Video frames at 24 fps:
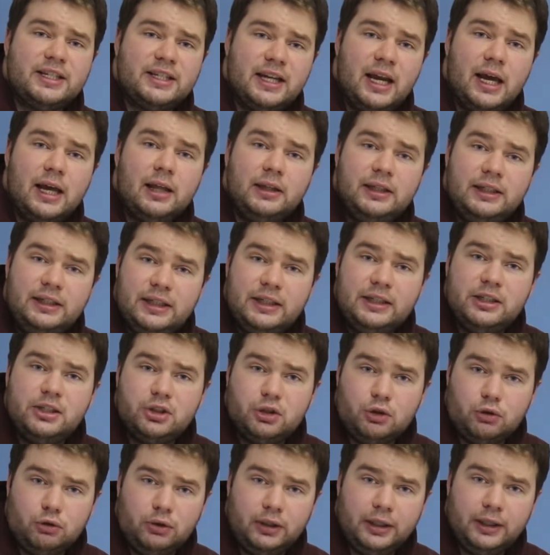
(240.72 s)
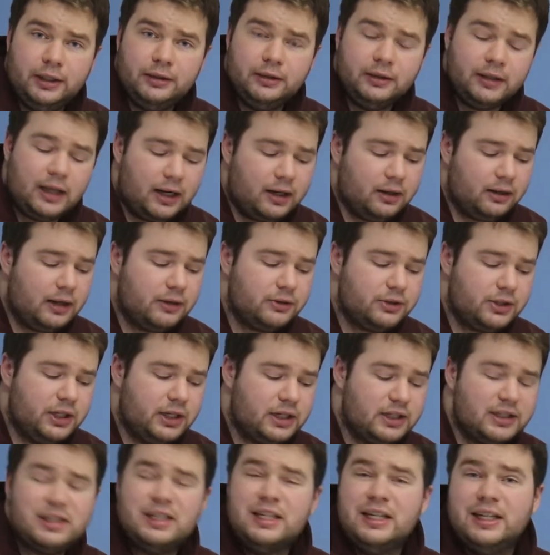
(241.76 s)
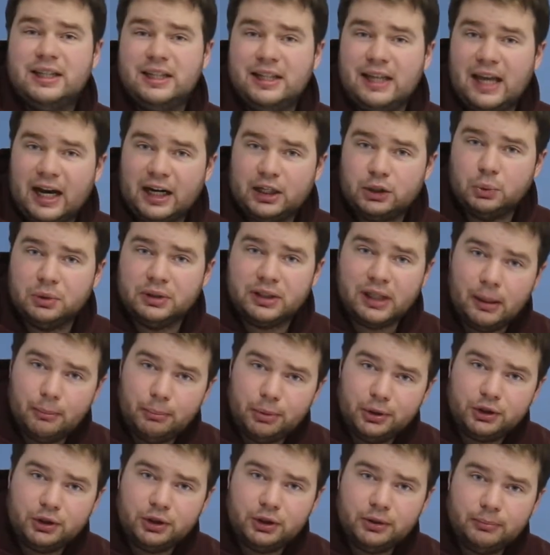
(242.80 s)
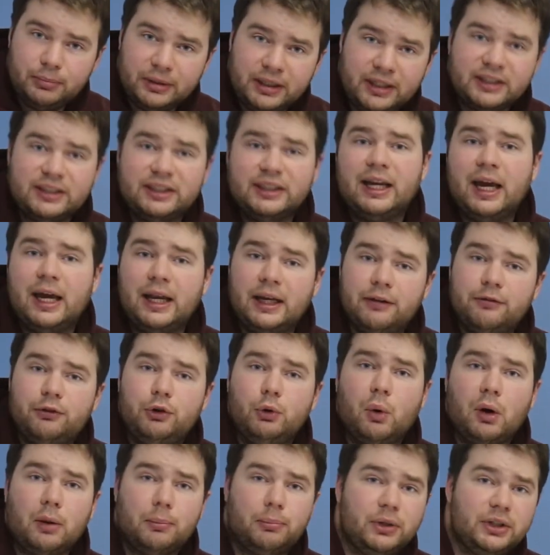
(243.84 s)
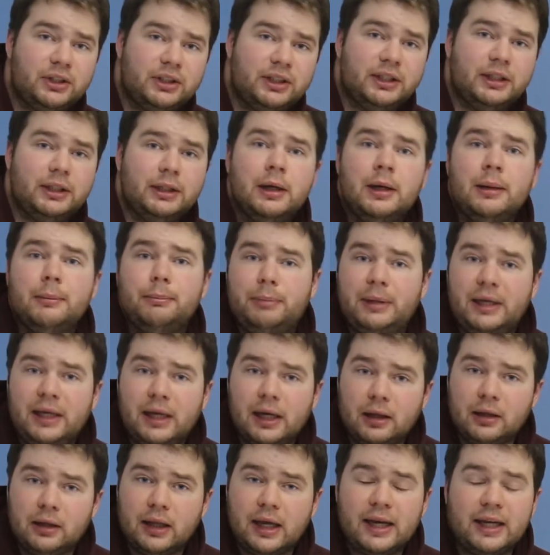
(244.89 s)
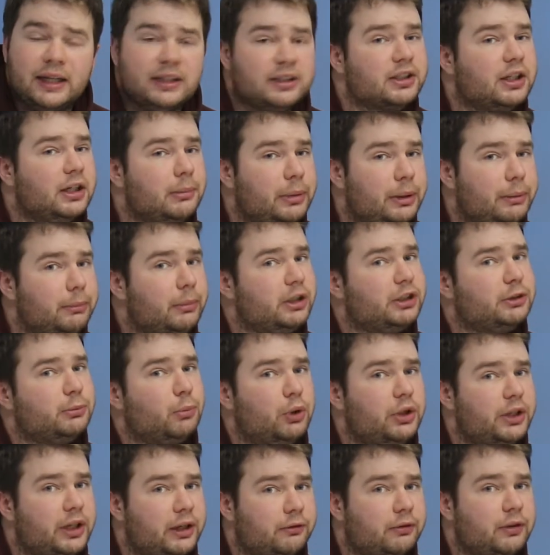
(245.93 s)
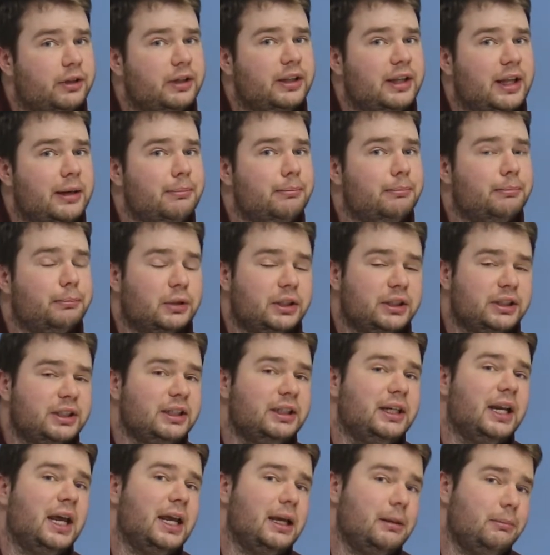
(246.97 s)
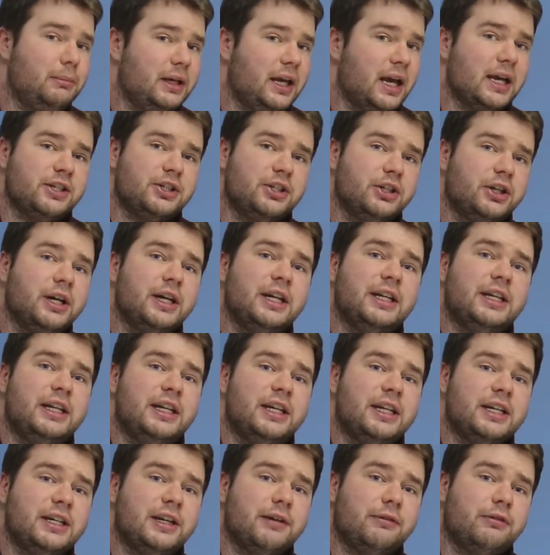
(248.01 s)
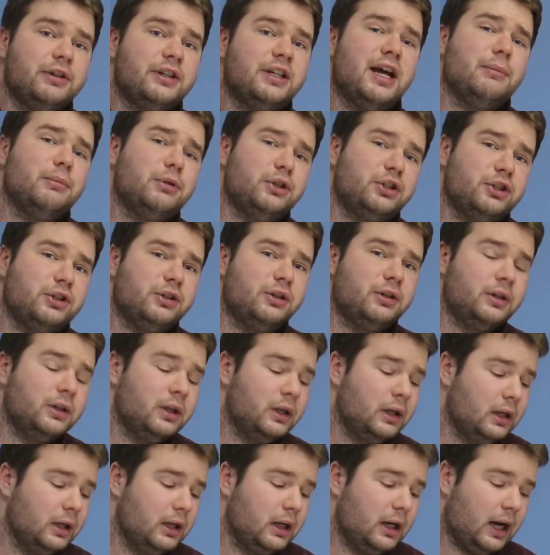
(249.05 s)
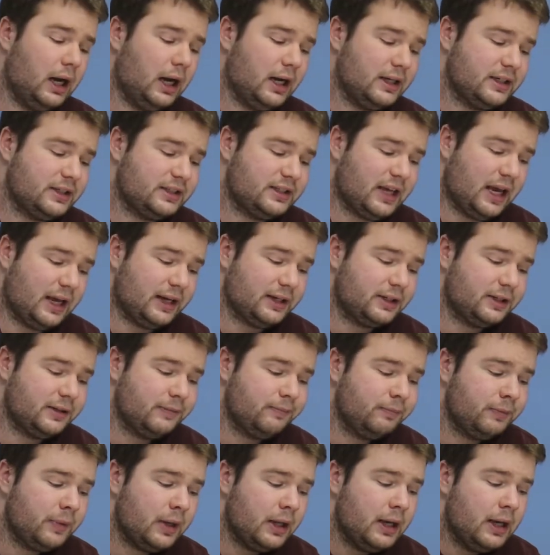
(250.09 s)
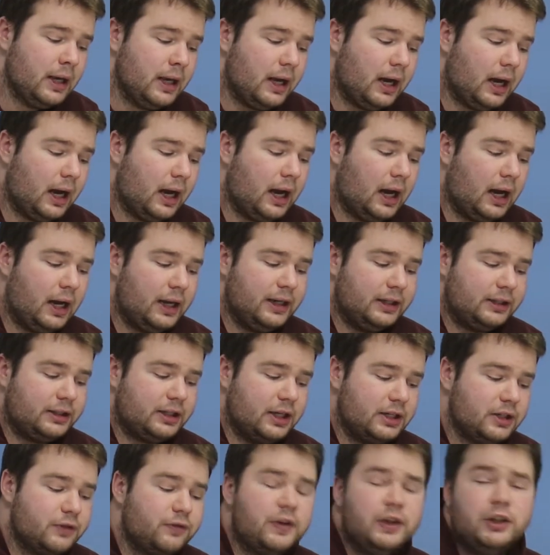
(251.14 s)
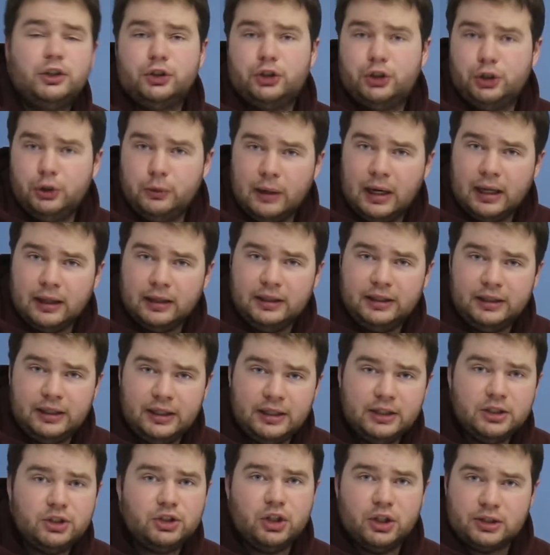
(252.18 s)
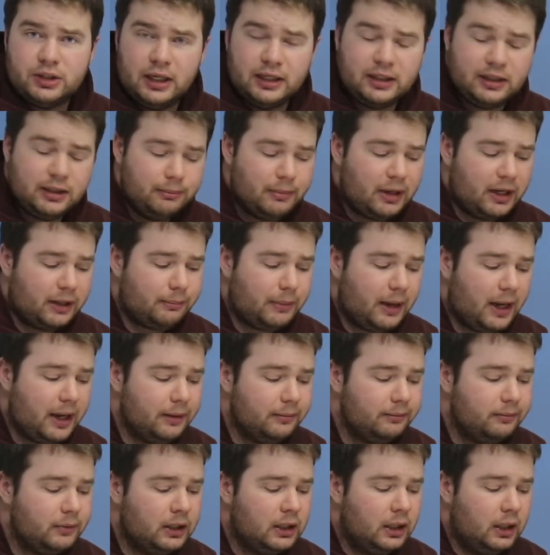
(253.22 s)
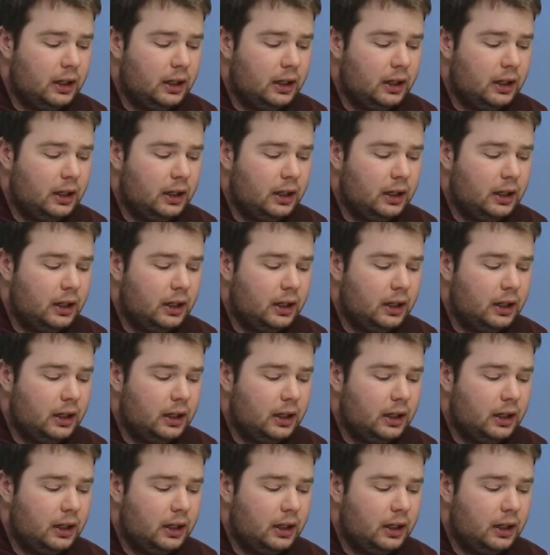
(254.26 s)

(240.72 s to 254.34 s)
an LED screen that allows you to see the actual temperature because again, if you are printing PLA, it's going to be much more different than printing ABS. You're going to need a different temperature set. It does feature two LEDs just like the MetPen,